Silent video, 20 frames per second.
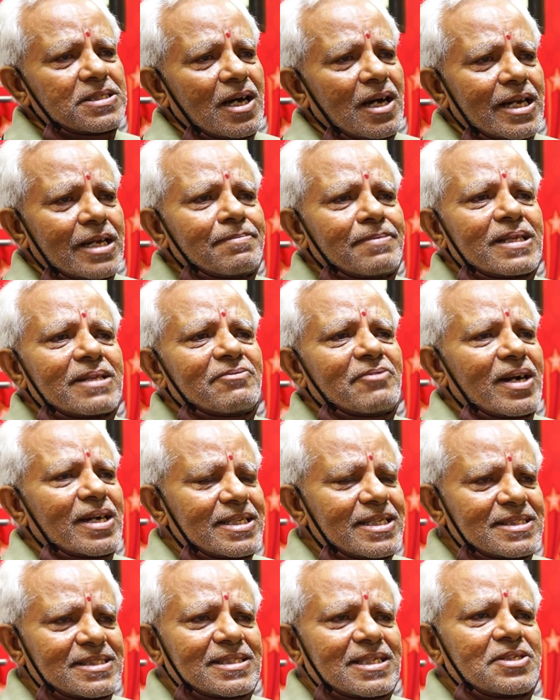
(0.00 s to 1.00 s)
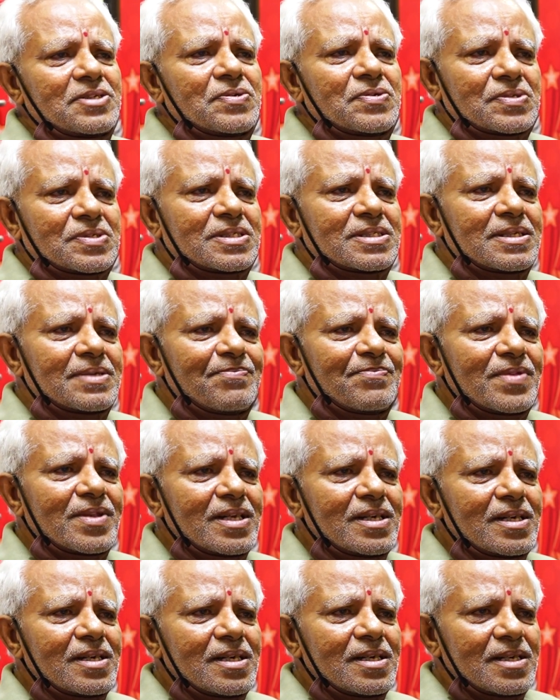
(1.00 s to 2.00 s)
Horrible. What is the use?
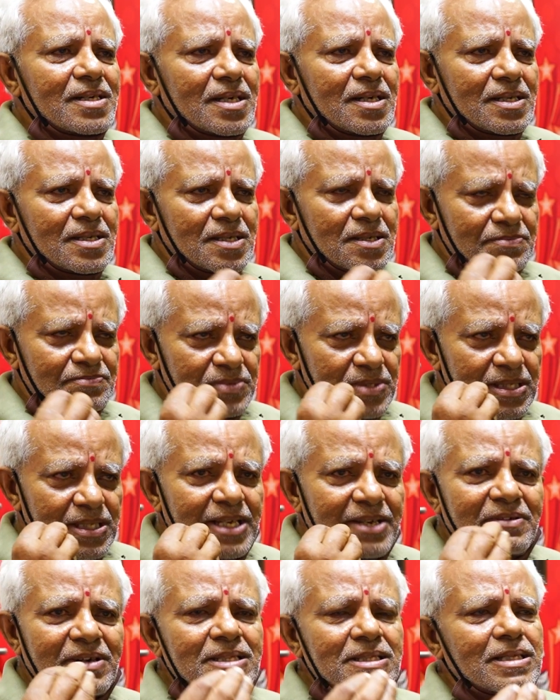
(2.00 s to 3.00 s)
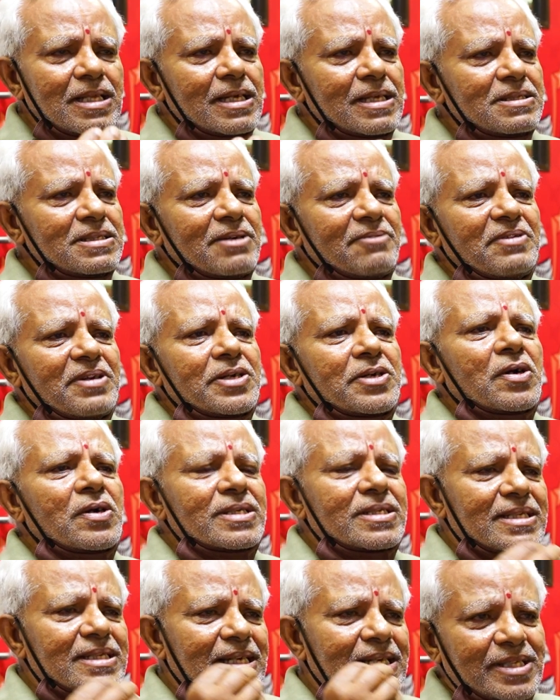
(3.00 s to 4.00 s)
Even we
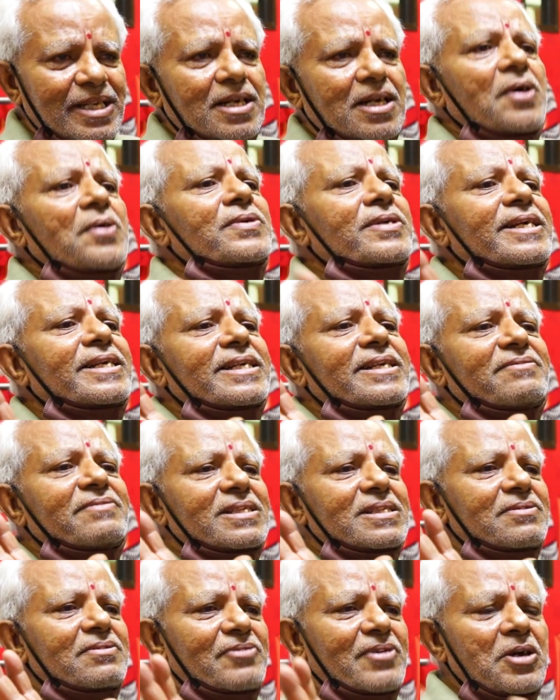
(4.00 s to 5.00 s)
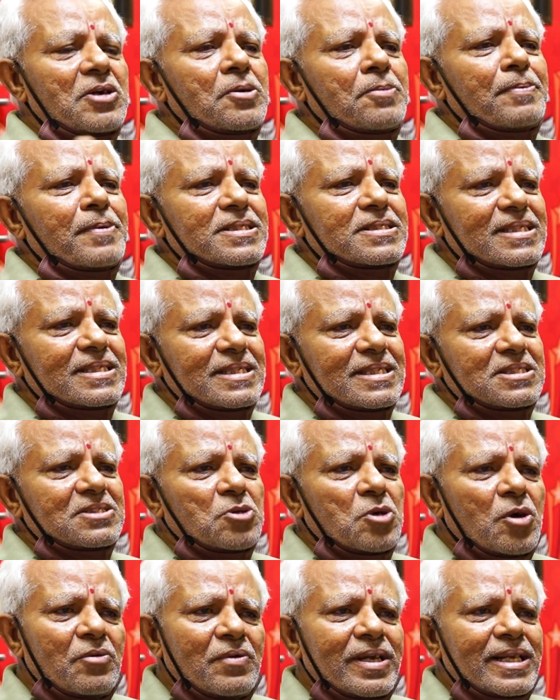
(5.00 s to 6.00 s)
don't count it even. 5 rupees, it is
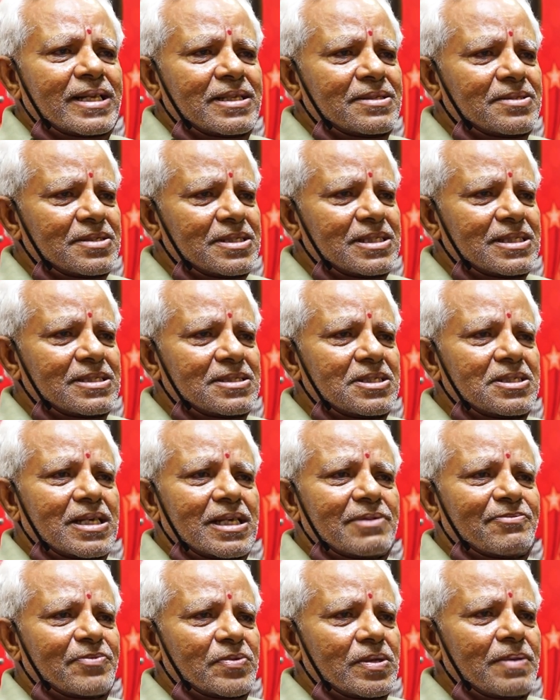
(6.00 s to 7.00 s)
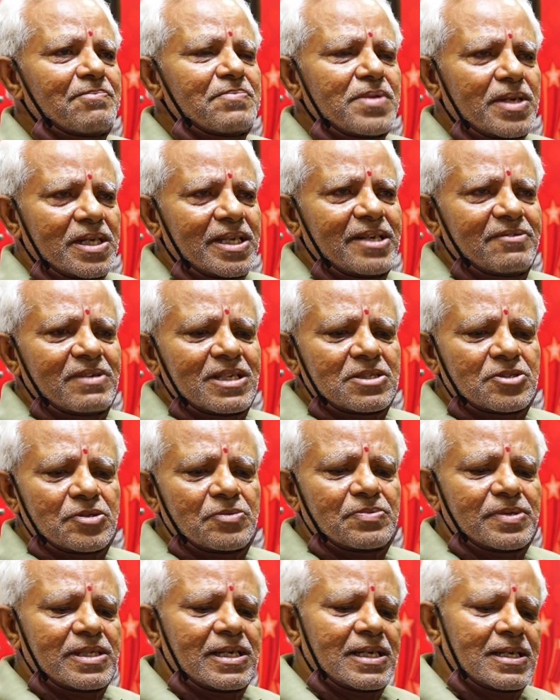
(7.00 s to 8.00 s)
nowhere it is helpful. Even
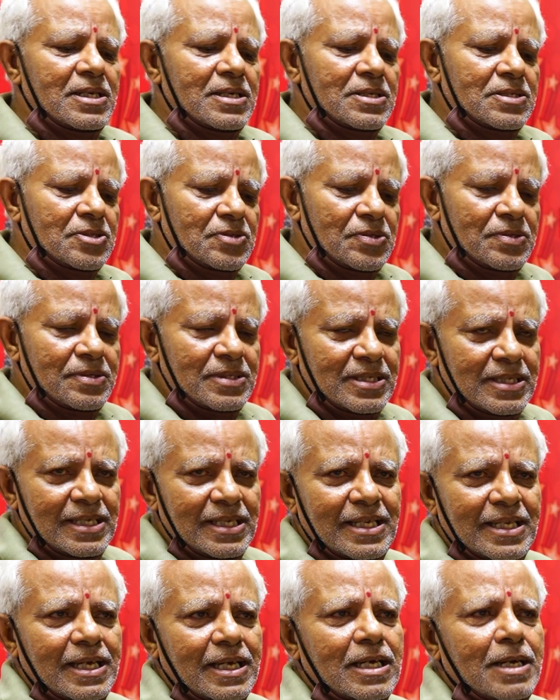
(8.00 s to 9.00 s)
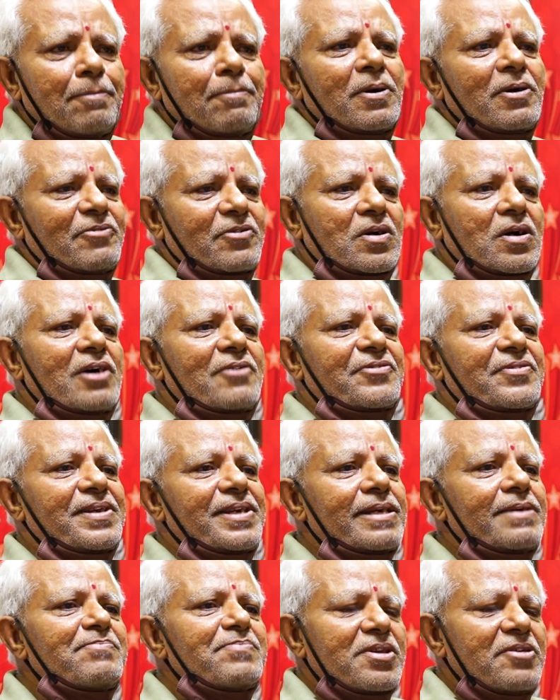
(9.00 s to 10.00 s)
to drink a cup of
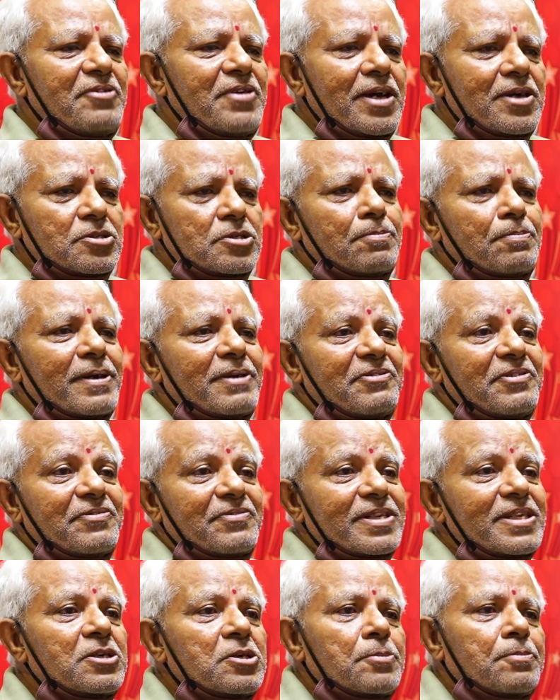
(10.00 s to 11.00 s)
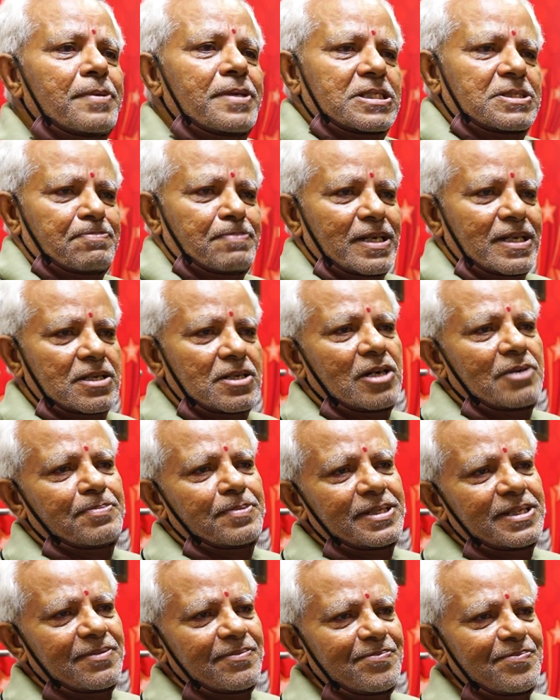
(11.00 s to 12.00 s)
coffee, we have to pay 15 rupees per
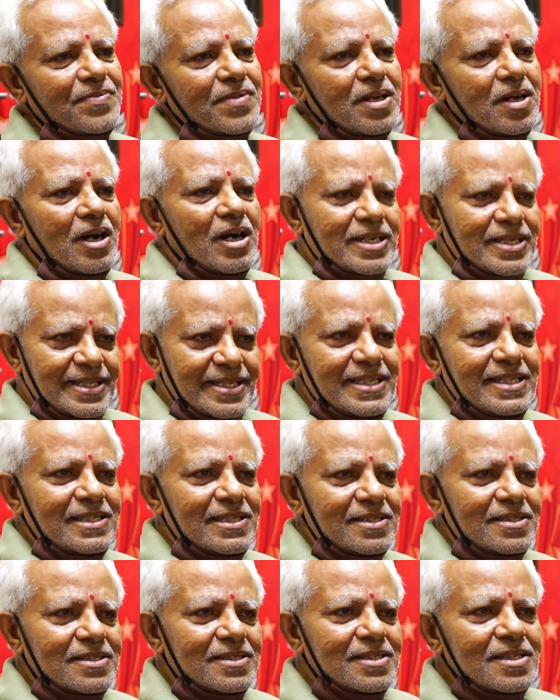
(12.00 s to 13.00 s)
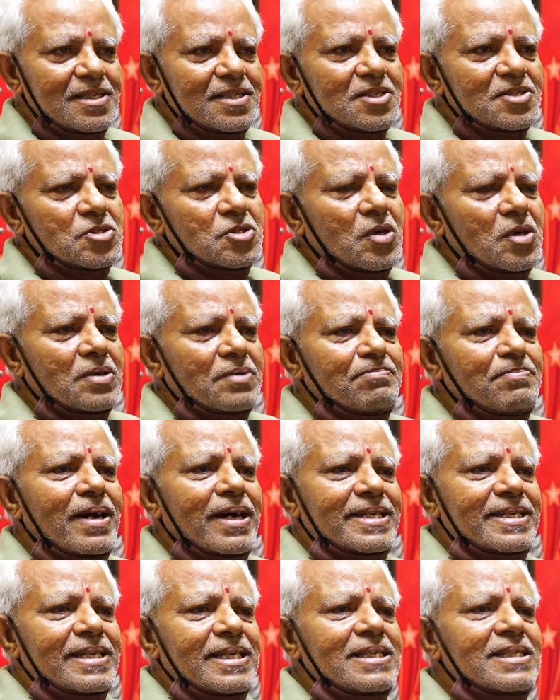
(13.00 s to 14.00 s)
coffee or tea. So,
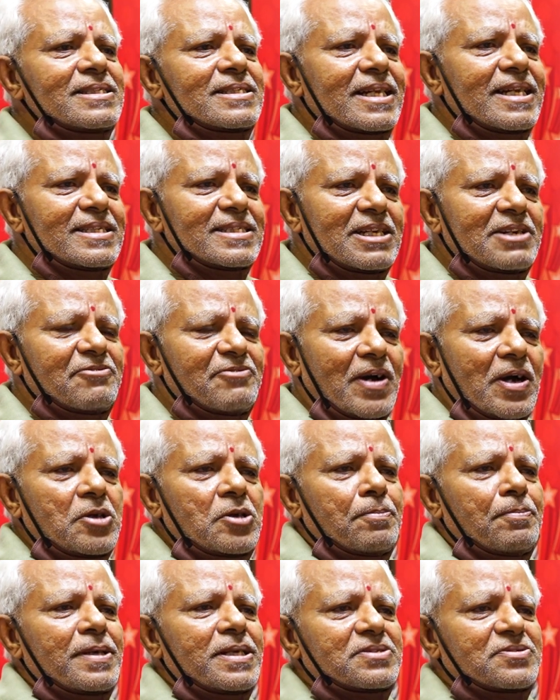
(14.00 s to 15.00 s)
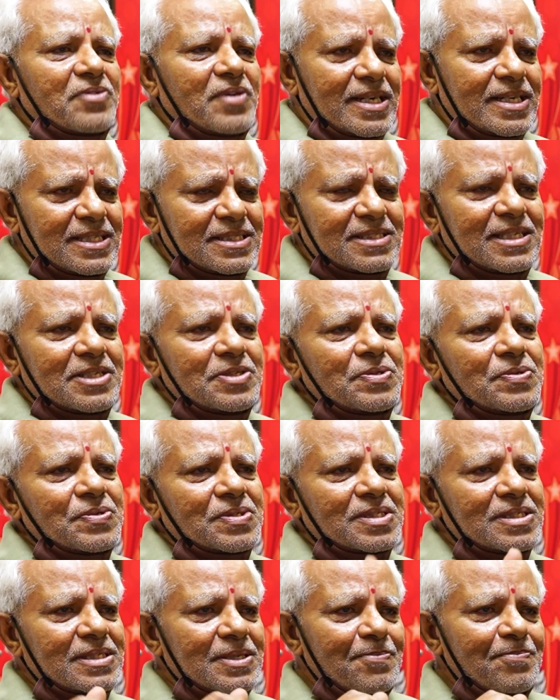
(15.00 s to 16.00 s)
but increasing 5 rupees, what is the use?